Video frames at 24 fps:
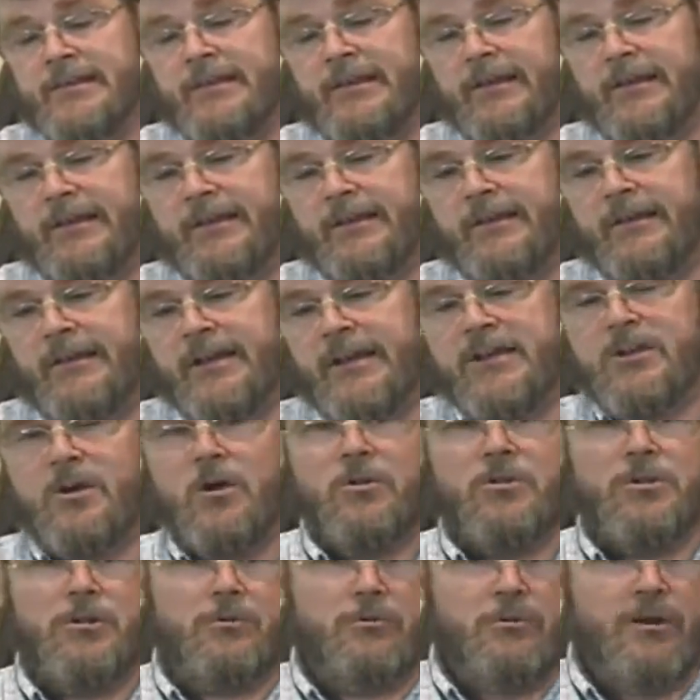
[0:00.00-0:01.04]
I
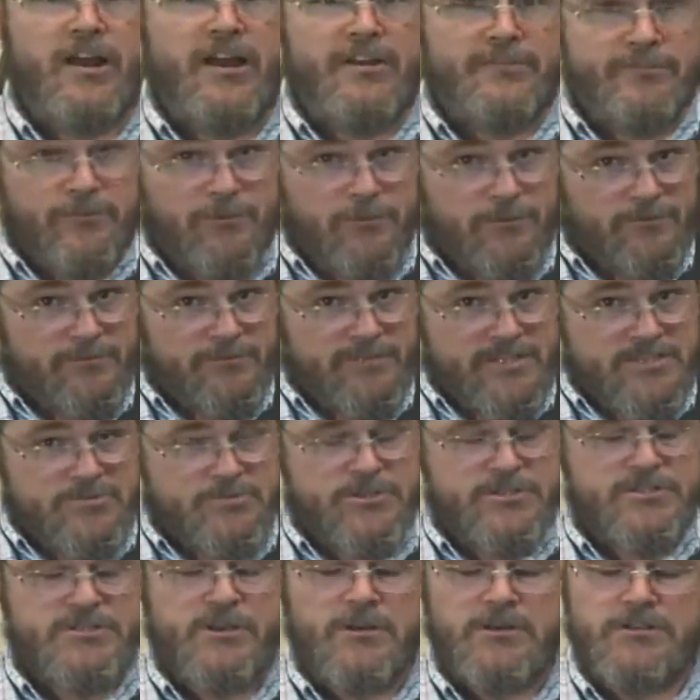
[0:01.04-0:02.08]
called it a rifle. As
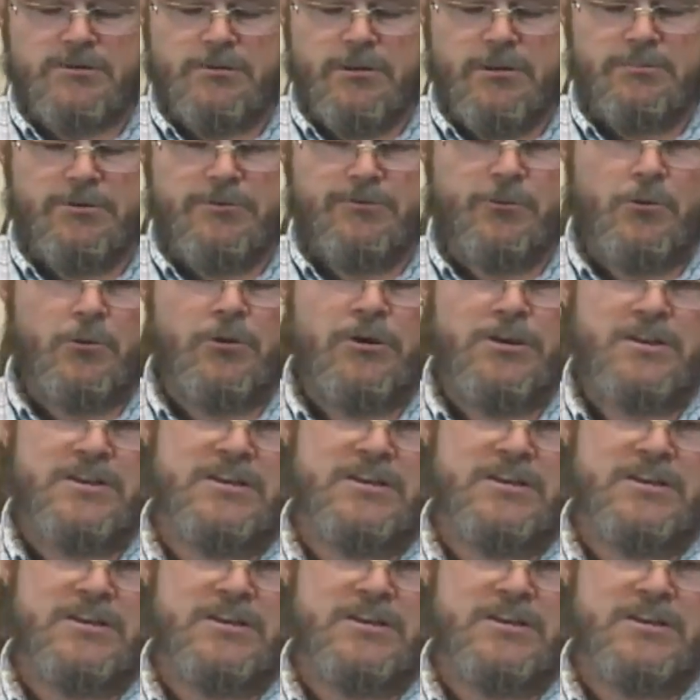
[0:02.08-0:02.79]
we talked about before,